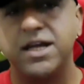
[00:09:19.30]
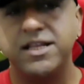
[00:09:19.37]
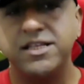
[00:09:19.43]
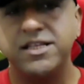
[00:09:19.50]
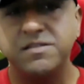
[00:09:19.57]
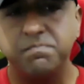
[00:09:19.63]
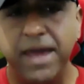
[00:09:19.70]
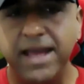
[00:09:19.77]

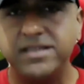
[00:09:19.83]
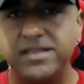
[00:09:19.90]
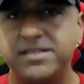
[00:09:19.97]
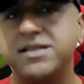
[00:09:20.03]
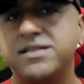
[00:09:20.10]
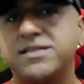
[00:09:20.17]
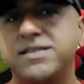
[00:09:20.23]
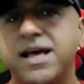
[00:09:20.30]
This makes
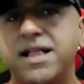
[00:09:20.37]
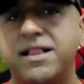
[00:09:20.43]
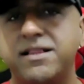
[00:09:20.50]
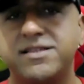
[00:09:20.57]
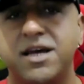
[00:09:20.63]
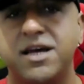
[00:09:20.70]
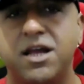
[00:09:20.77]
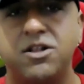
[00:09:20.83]
the
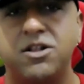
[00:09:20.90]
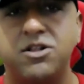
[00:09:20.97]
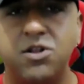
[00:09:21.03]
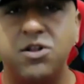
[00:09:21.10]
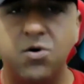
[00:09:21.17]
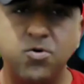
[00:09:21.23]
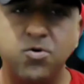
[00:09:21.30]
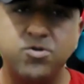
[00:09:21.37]
cells
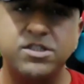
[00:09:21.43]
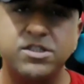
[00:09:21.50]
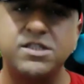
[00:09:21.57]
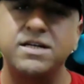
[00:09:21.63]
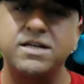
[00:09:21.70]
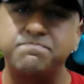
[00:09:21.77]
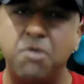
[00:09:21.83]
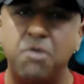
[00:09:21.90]
lose
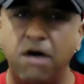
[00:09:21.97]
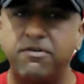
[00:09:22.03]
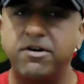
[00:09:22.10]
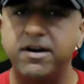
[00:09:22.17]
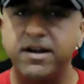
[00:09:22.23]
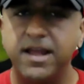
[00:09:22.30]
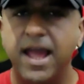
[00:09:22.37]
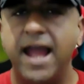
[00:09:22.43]
their
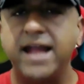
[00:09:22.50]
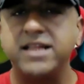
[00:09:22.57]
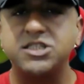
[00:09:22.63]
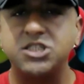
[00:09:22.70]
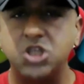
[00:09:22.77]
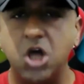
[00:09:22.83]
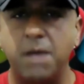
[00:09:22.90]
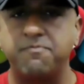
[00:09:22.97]
power and
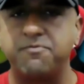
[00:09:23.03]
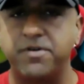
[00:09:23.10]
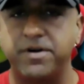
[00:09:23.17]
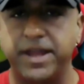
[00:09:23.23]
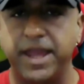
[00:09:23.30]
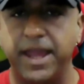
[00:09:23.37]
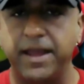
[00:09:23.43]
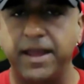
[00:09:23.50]
stop
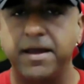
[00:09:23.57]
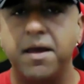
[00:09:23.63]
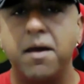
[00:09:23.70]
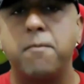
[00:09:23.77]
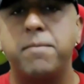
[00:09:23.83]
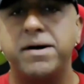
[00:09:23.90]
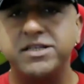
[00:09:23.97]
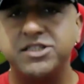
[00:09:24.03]
working.
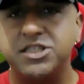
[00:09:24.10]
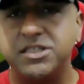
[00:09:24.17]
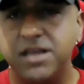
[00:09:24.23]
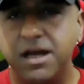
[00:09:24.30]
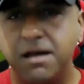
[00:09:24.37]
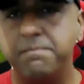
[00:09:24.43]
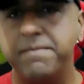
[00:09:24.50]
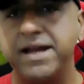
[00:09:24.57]
But
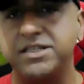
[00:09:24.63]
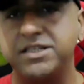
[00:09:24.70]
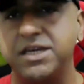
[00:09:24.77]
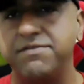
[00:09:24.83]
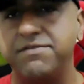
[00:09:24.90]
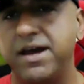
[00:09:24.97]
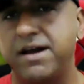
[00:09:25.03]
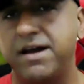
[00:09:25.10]
some
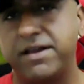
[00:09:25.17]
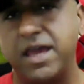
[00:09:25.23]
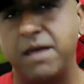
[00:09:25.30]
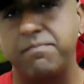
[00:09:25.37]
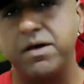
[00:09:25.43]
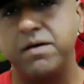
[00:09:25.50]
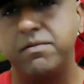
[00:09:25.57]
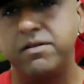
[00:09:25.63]
bacteria are
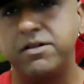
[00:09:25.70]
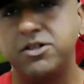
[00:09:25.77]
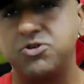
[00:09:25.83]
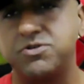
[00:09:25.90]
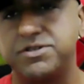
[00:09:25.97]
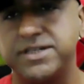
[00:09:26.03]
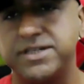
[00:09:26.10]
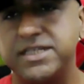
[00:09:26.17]
capable
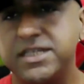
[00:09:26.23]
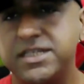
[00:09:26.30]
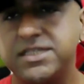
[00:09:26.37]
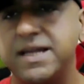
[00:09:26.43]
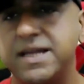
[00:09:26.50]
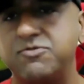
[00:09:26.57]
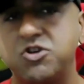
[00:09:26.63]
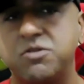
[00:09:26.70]
to
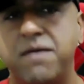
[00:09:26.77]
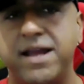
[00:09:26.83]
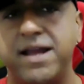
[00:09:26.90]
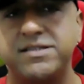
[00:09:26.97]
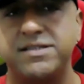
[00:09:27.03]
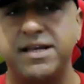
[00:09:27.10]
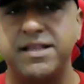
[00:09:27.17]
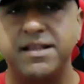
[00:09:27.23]
resist
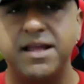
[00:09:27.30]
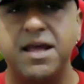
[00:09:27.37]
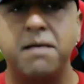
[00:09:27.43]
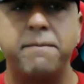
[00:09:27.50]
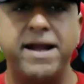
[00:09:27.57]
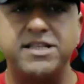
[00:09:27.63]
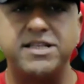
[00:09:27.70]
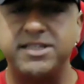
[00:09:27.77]
daptomycin
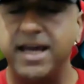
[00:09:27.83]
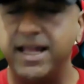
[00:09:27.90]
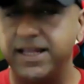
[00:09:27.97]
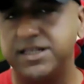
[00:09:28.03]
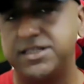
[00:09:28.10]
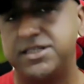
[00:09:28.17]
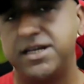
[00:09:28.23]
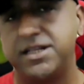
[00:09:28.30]
by
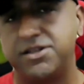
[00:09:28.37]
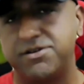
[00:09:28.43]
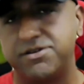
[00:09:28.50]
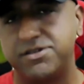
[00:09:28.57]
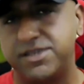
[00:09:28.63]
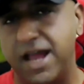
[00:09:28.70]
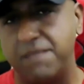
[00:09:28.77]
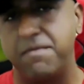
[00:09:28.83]
challenging their
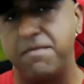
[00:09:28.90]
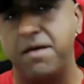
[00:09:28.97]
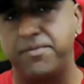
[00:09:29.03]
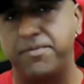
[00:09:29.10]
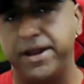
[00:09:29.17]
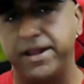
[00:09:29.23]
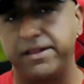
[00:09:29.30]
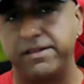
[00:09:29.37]
cell
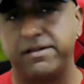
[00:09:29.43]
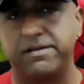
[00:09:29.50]
membrane.